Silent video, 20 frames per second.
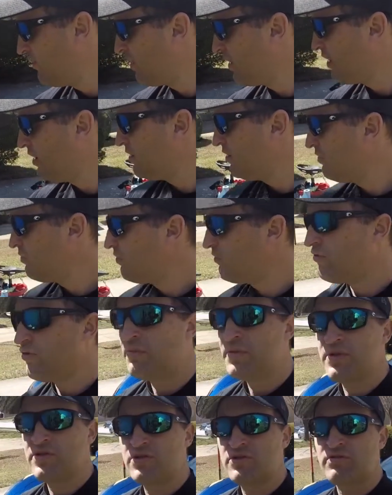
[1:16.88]
I got the
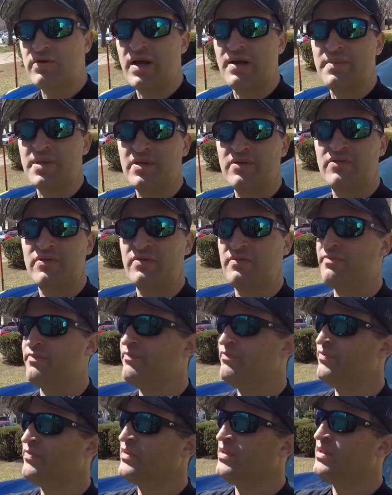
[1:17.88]
Performance Ceramics
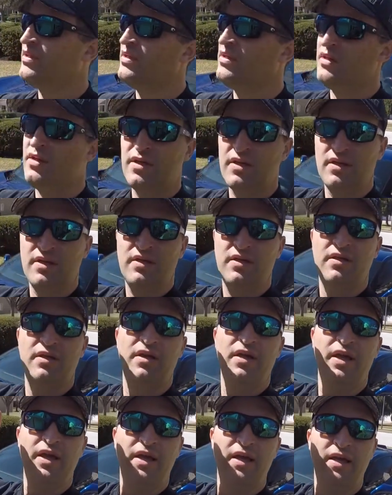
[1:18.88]

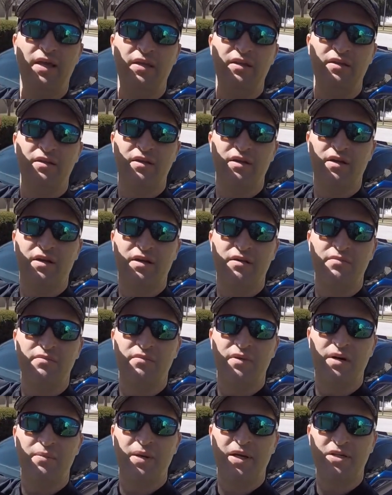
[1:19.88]
and um,
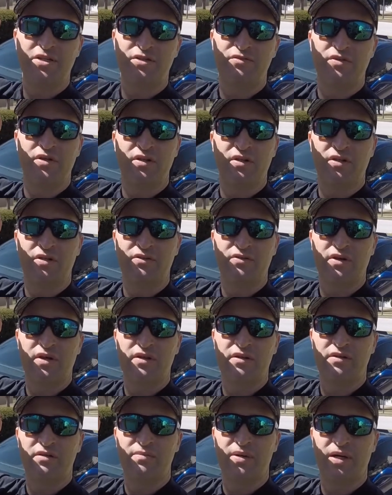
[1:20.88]
I'm actually really
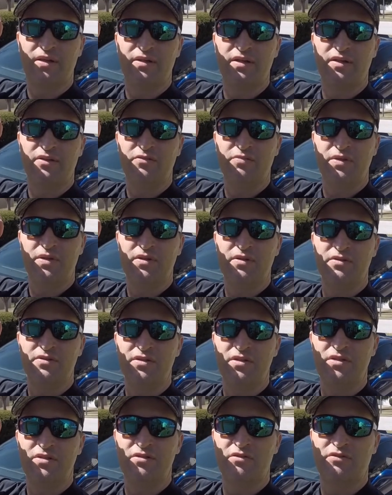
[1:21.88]
excited about these because
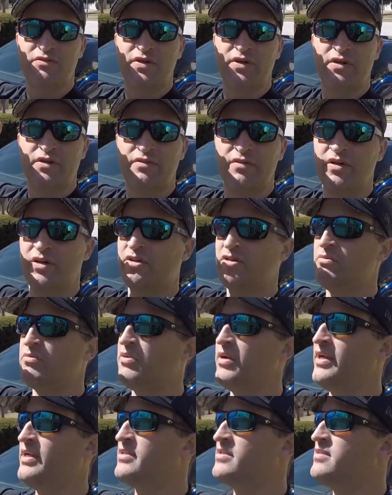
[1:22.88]
these are very, very good
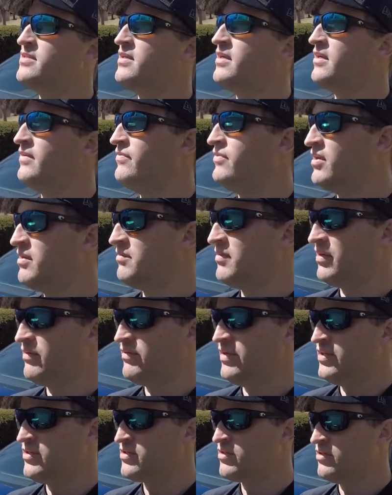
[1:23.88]
brakes. I've done my
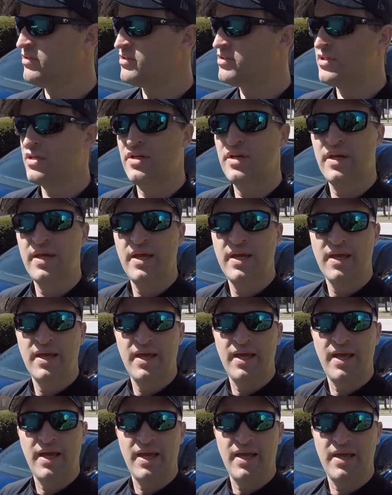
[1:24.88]
research
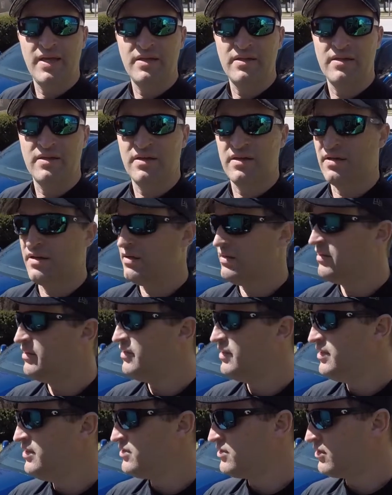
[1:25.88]
and uh,
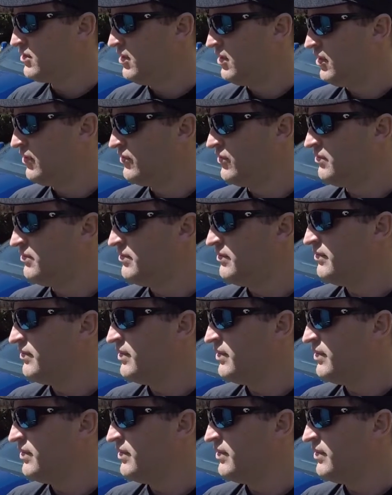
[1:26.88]
these are awesome